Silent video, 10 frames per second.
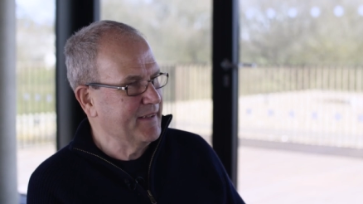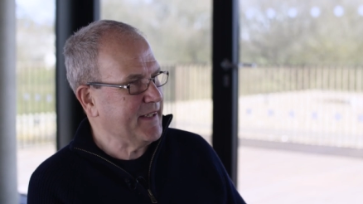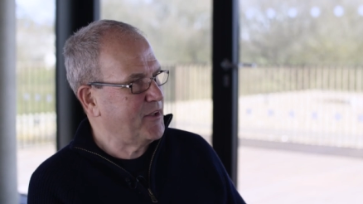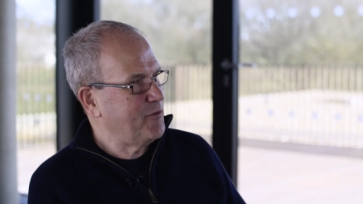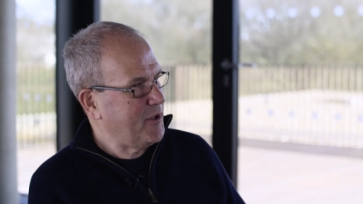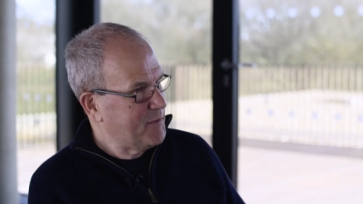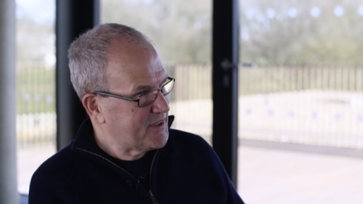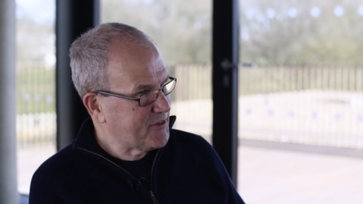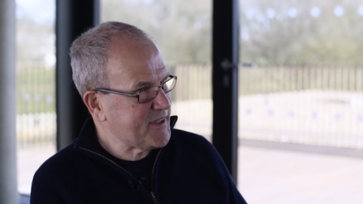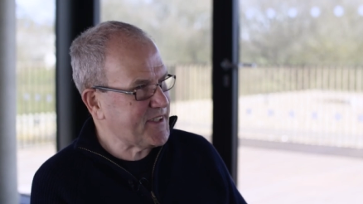Thank you very
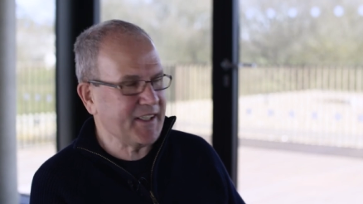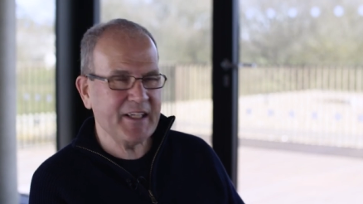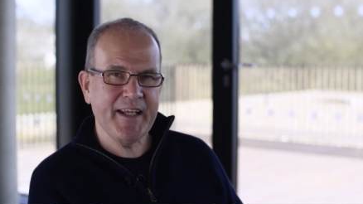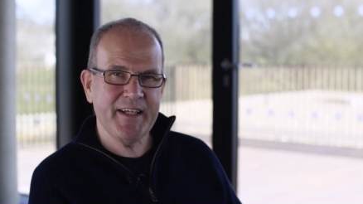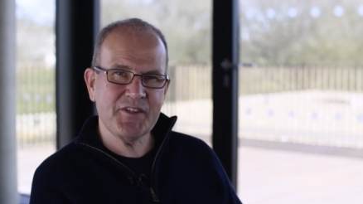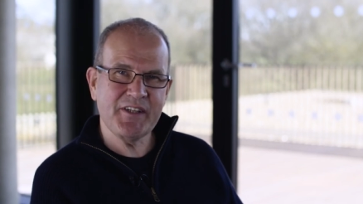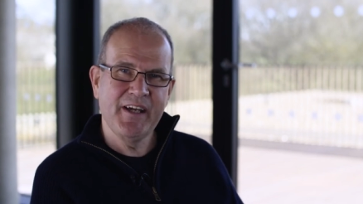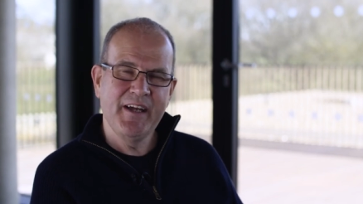much, Kristian Gleditsch.